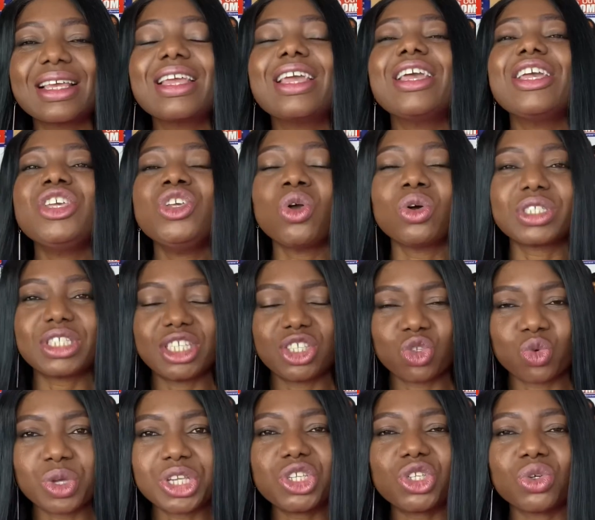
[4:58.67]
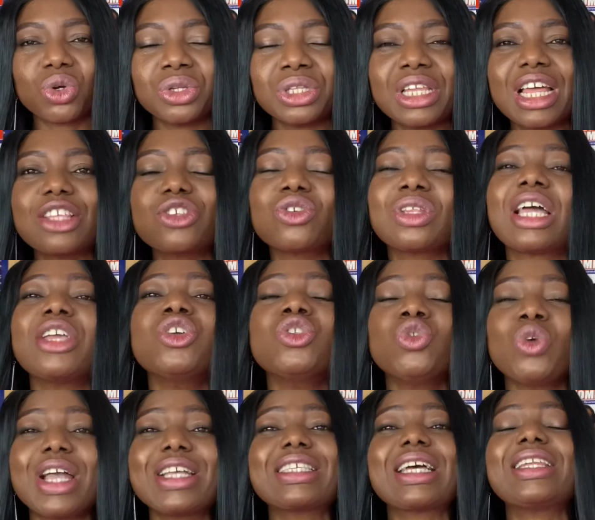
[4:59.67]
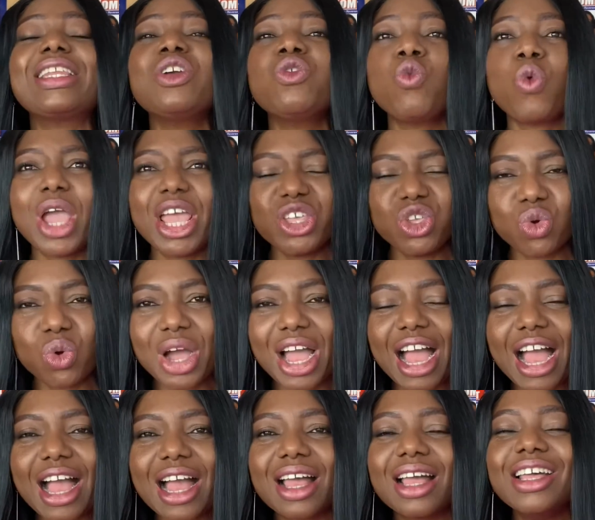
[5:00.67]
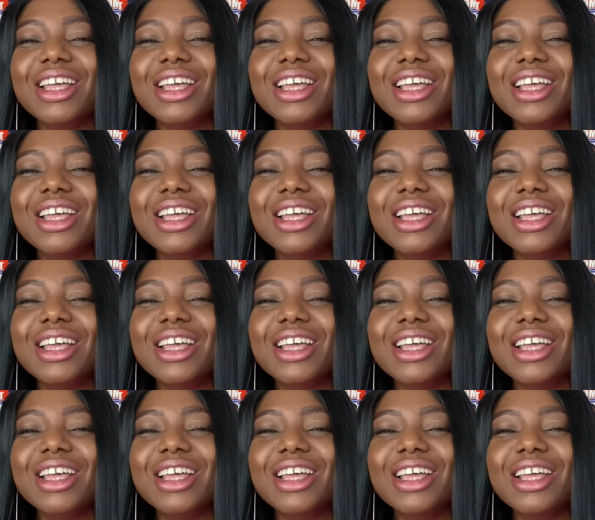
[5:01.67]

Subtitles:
your situation so that you know exactly where you are,